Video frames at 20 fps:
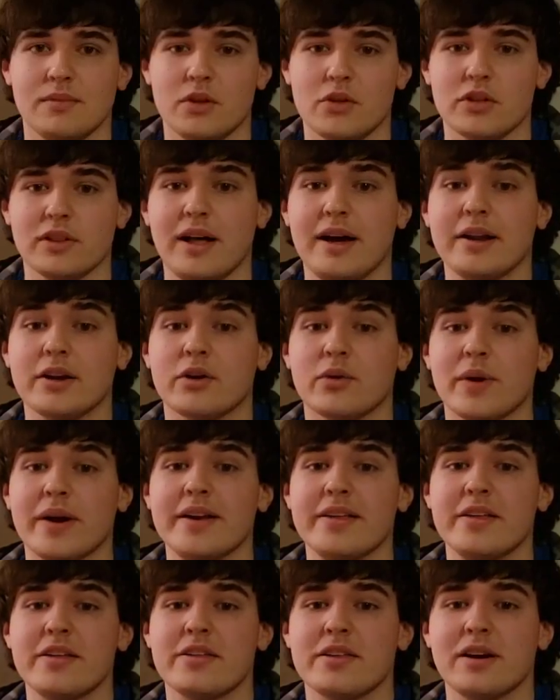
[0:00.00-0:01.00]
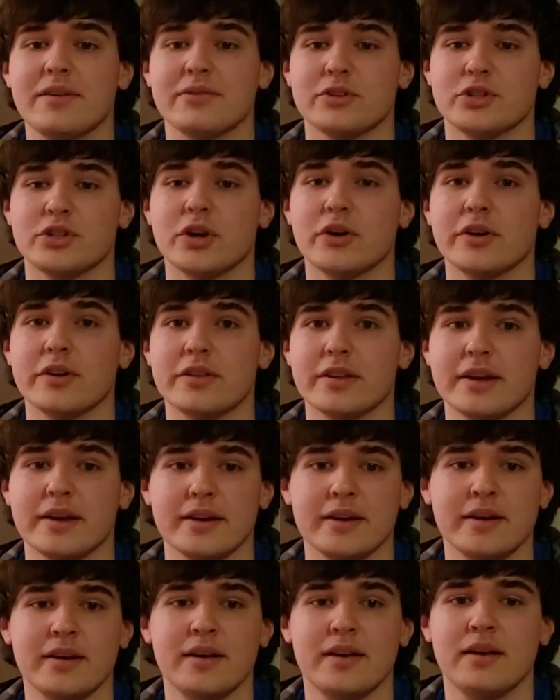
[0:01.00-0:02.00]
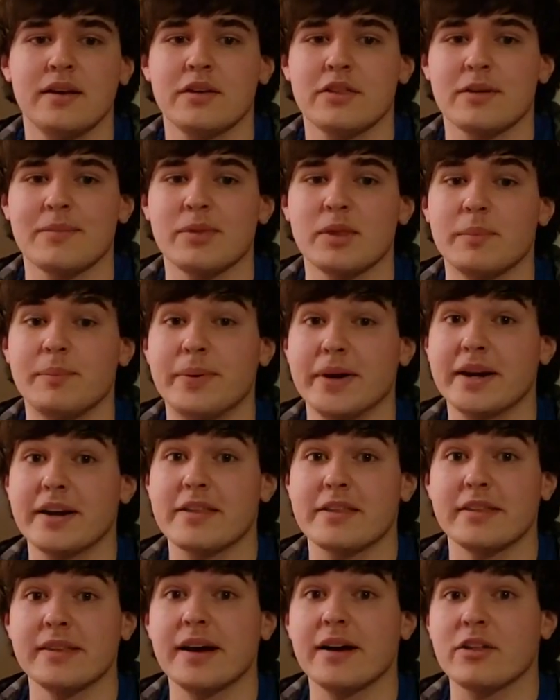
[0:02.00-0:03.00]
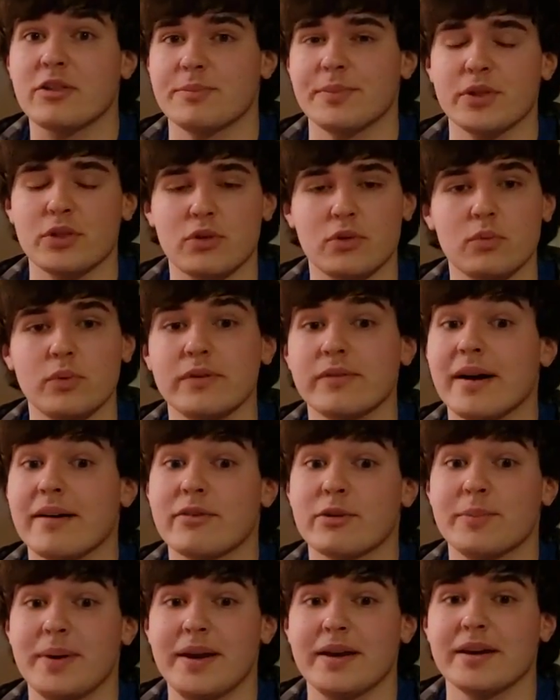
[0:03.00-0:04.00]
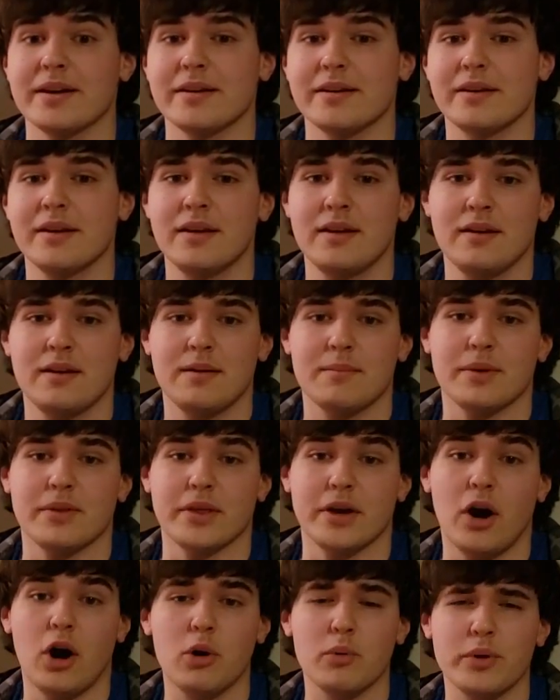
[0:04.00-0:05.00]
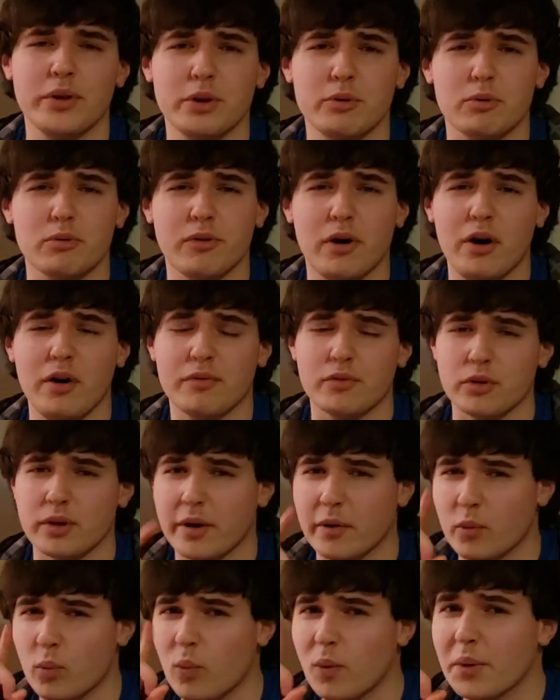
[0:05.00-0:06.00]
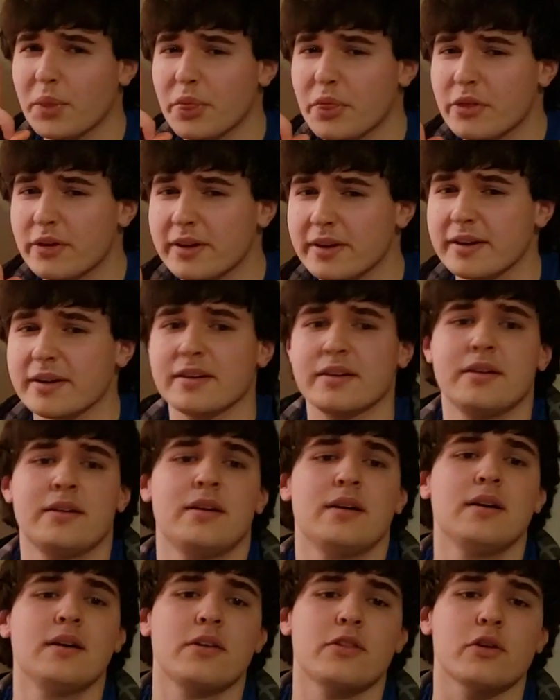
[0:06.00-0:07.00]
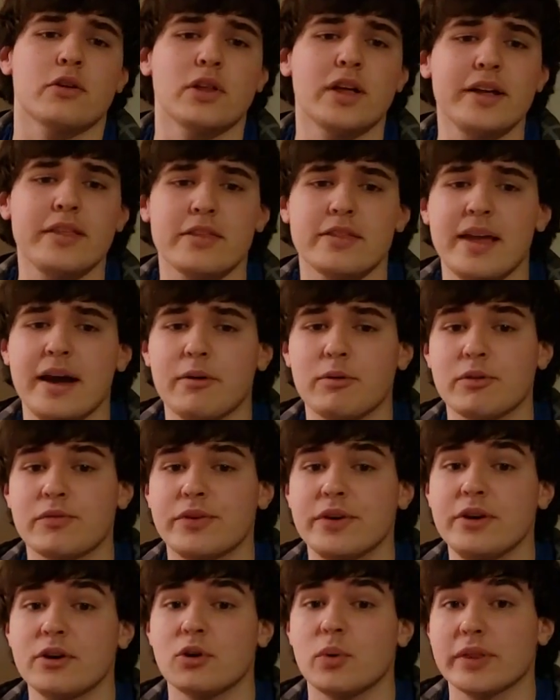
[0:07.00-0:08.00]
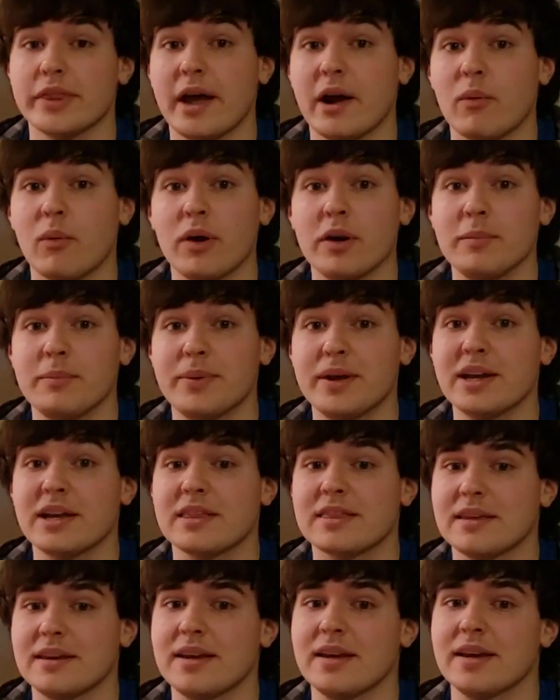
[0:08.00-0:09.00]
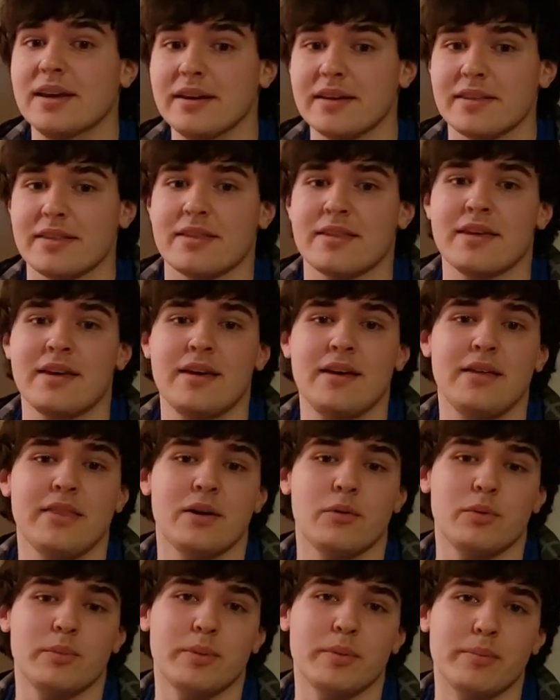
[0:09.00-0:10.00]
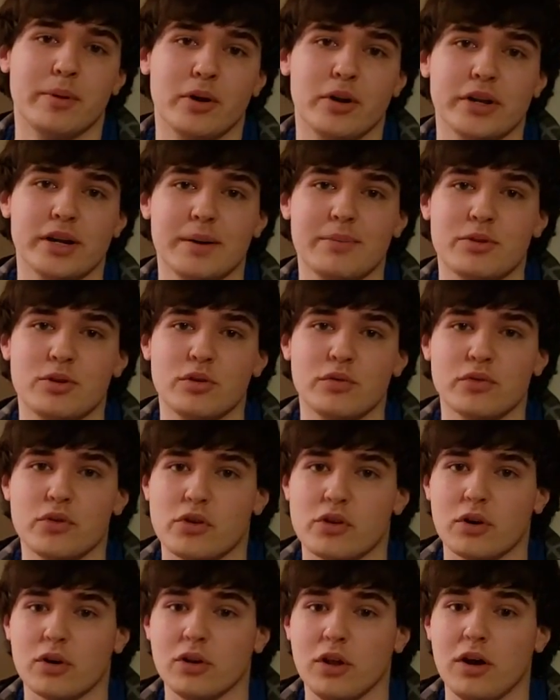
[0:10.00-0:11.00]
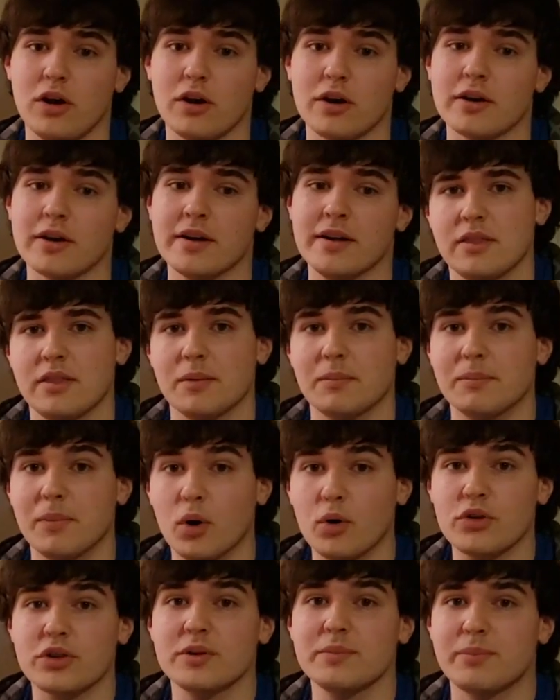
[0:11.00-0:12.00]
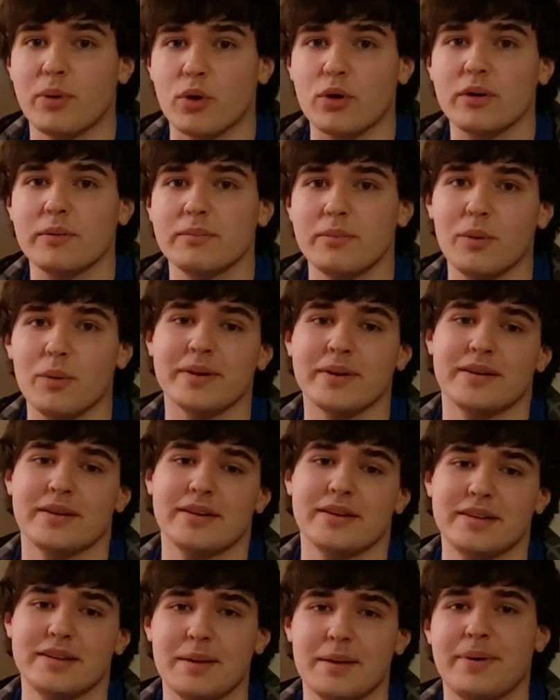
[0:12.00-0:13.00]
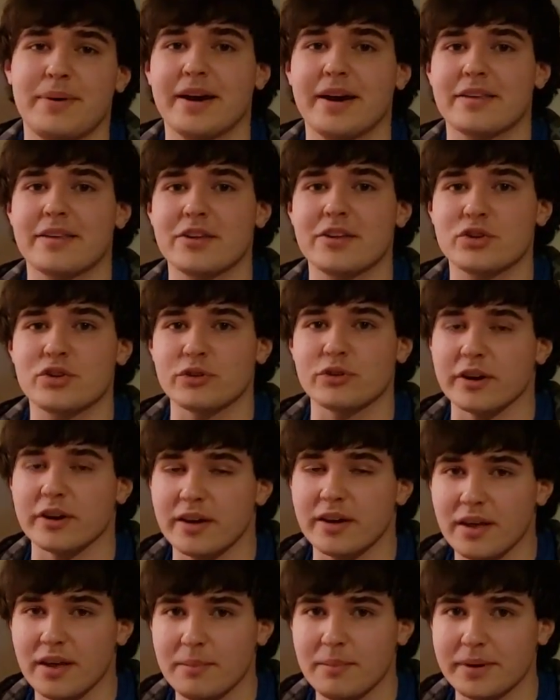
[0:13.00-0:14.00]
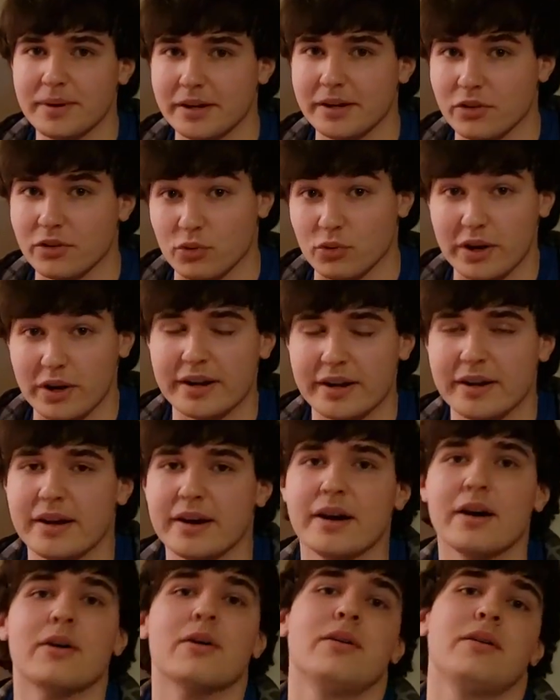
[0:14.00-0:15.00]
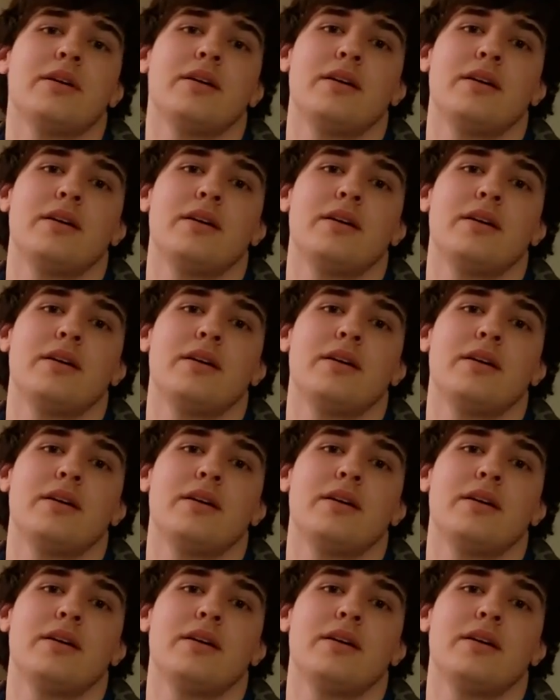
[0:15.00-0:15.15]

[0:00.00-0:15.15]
There's a lot of crazy stuff to show you today, some of the biggest announcements we've ever made, but they all really revolve around one thing. So let's now reveal what that one big thing is that we've been building up to for so long. The most important moment in DatPags history begins right now.